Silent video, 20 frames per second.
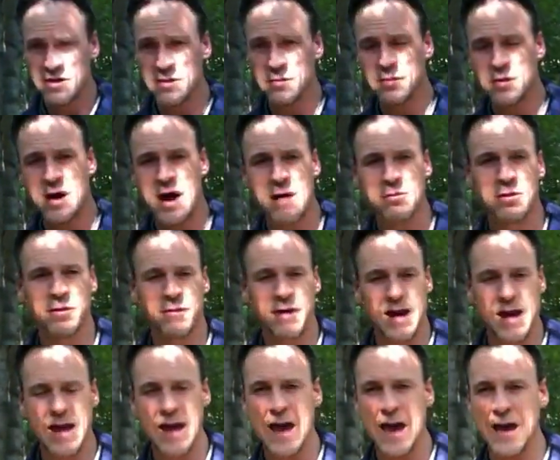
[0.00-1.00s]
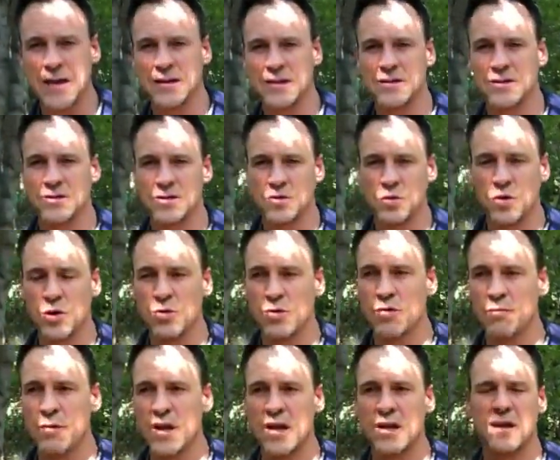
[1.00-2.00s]
the problem I had is we
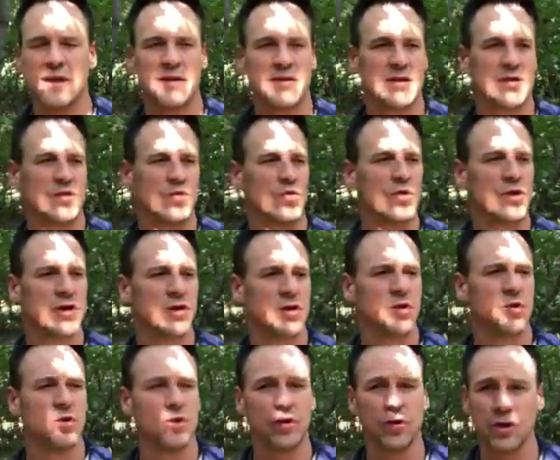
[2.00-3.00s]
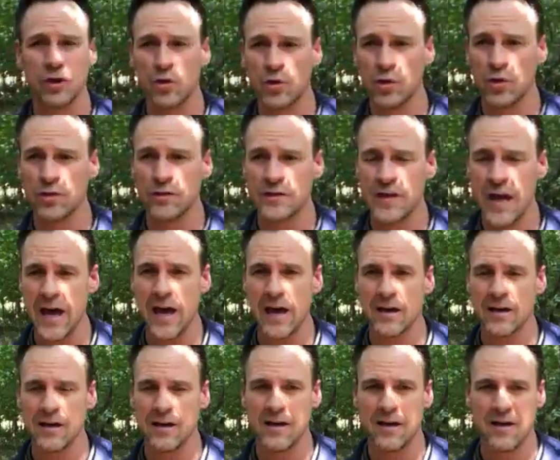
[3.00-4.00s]
were making this really, really cool
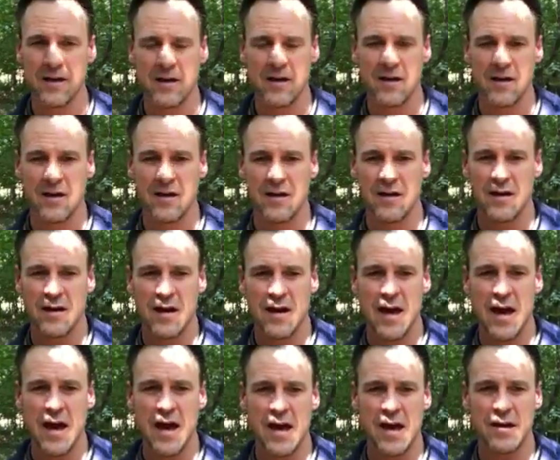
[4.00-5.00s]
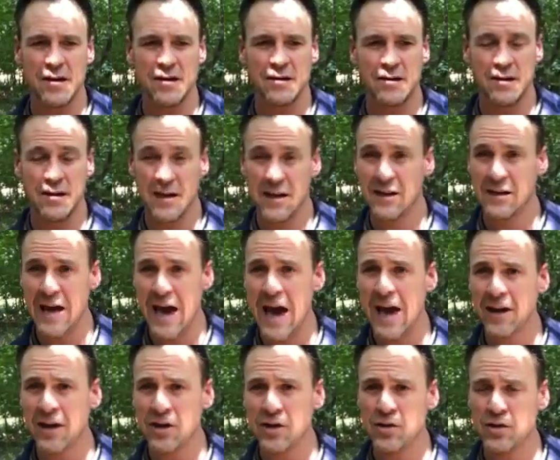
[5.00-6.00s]
tech, and it
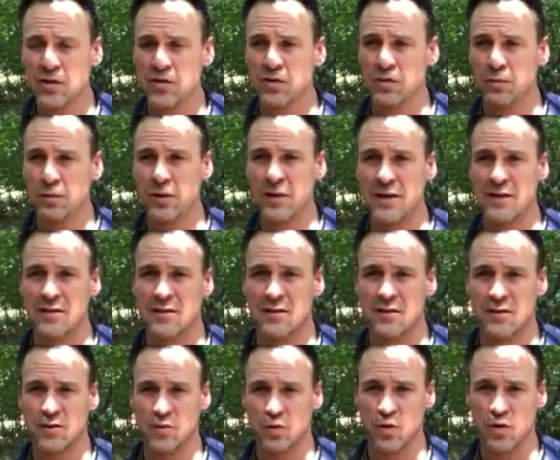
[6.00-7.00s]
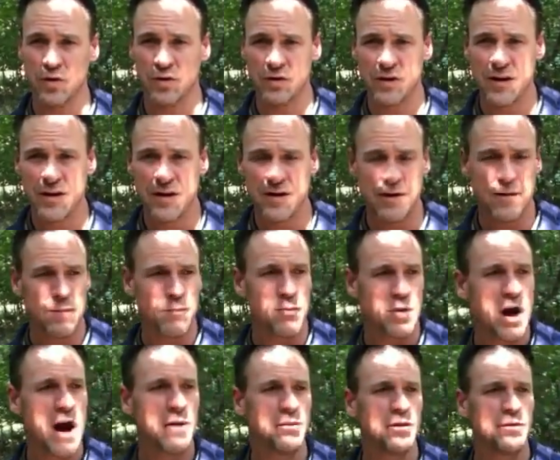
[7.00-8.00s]
had a useful place in this world.
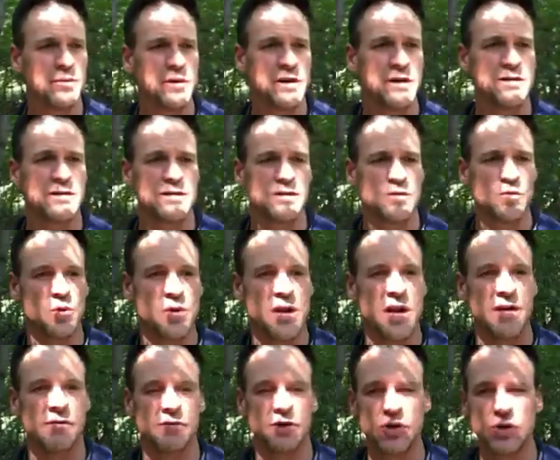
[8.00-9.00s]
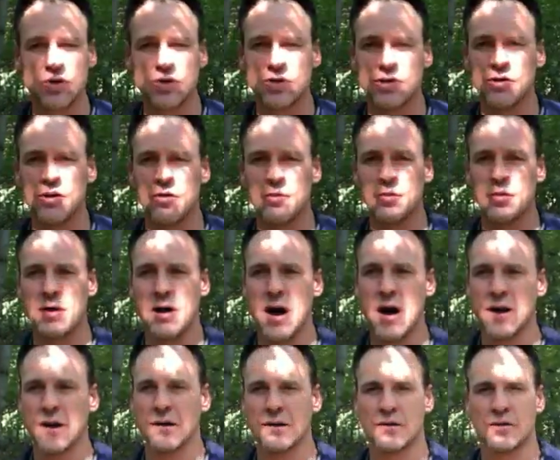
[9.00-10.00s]
Problem is we never used our own
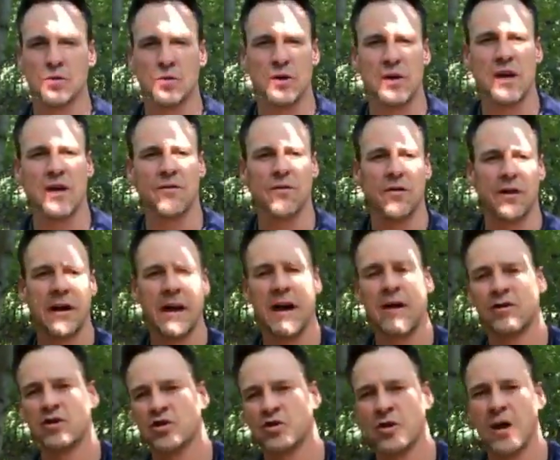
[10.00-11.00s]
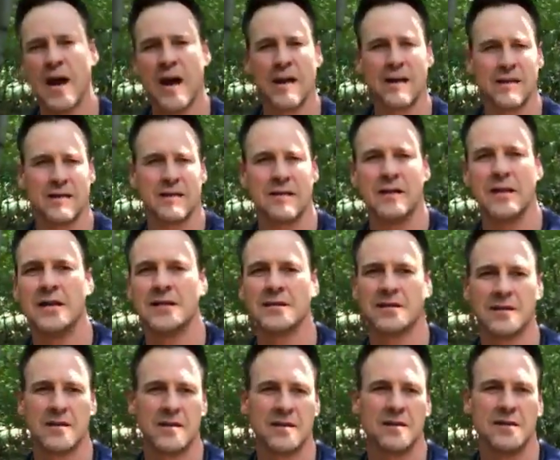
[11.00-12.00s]
product, so we never went out and tried it and
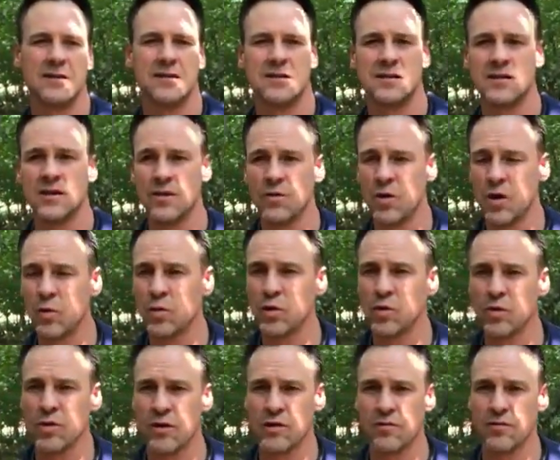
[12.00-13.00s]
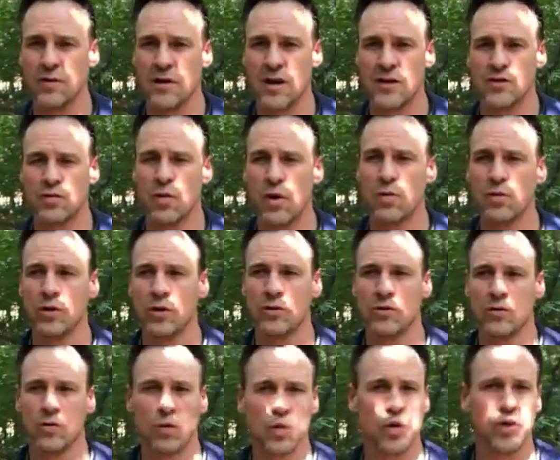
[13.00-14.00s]
tested it and to see what would work for us, what
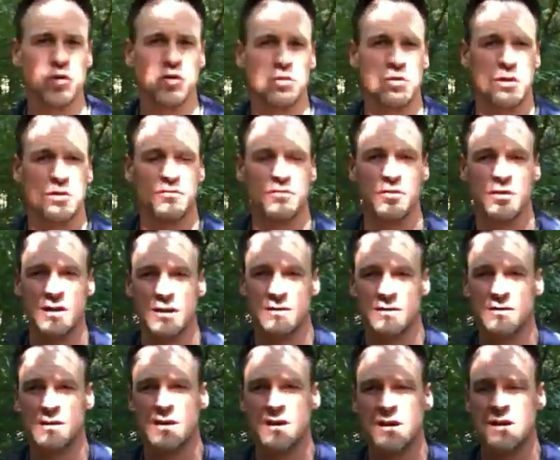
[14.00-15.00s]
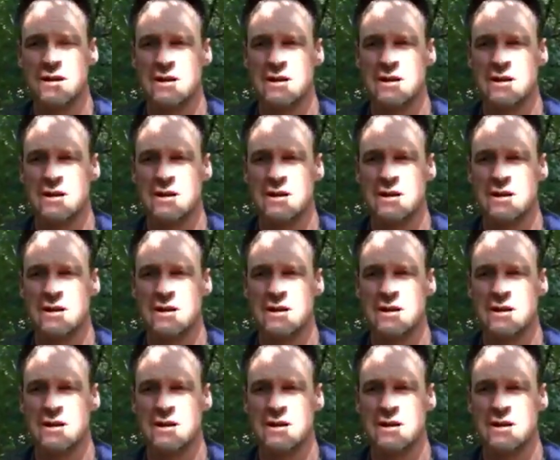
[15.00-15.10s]
wouldn't work for us.